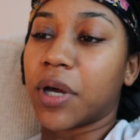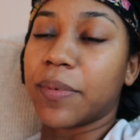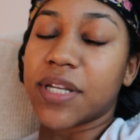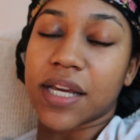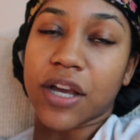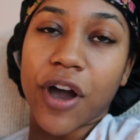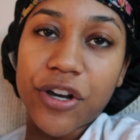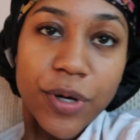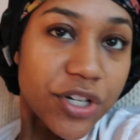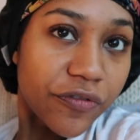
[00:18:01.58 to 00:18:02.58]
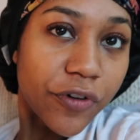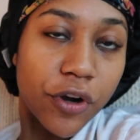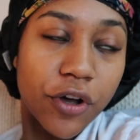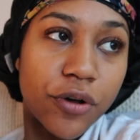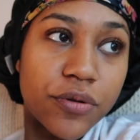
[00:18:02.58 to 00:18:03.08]
gonna be taking graduation
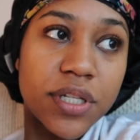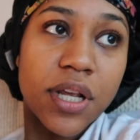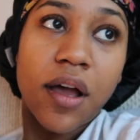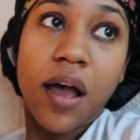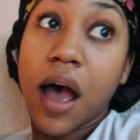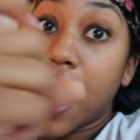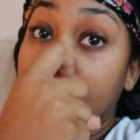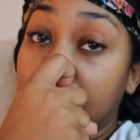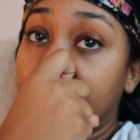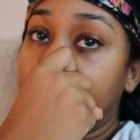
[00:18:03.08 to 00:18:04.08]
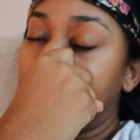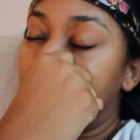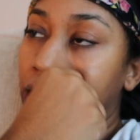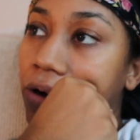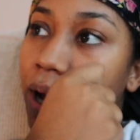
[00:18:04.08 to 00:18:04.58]
photos again.
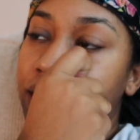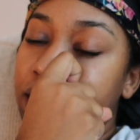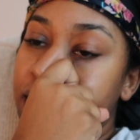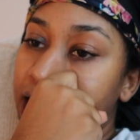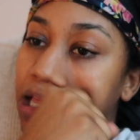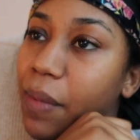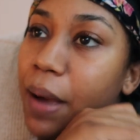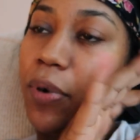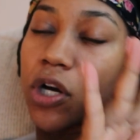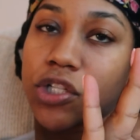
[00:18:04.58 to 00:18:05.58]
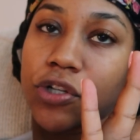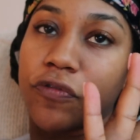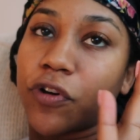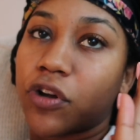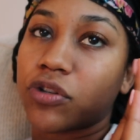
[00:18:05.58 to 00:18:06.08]
I know I did take my personal
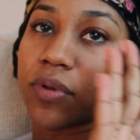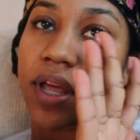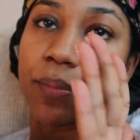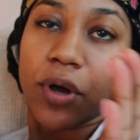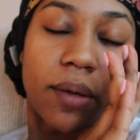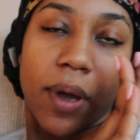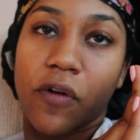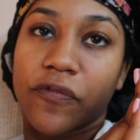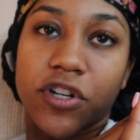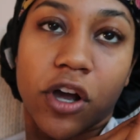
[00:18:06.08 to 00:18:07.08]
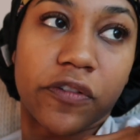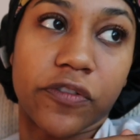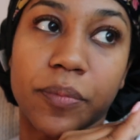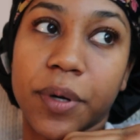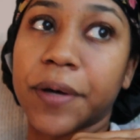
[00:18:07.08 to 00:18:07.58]
photos with like booking my own
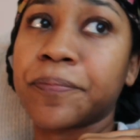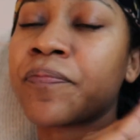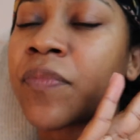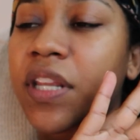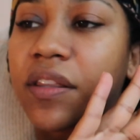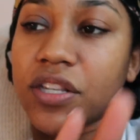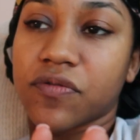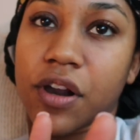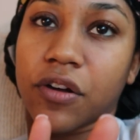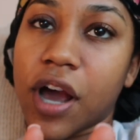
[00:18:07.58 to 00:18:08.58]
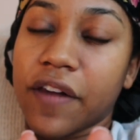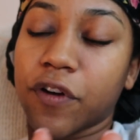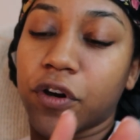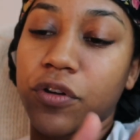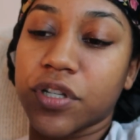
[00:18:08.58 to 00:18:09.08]
photographer, but this round of grad
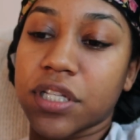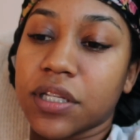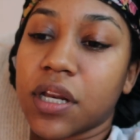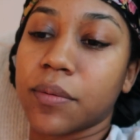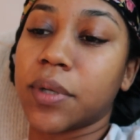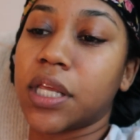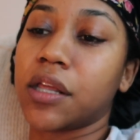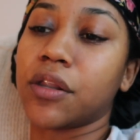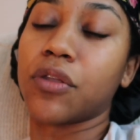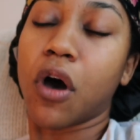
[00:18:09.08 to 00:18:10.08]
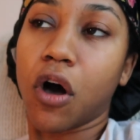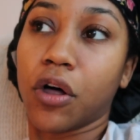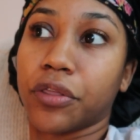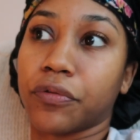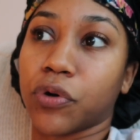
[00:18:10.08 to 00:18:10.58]
photos is gonna be
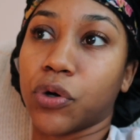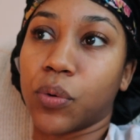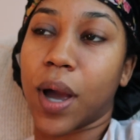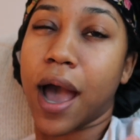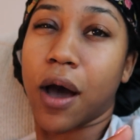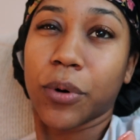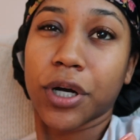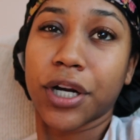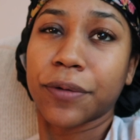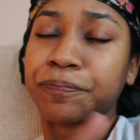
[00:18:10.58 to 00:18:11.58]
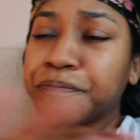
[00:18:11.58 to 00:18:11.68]
all through Howard.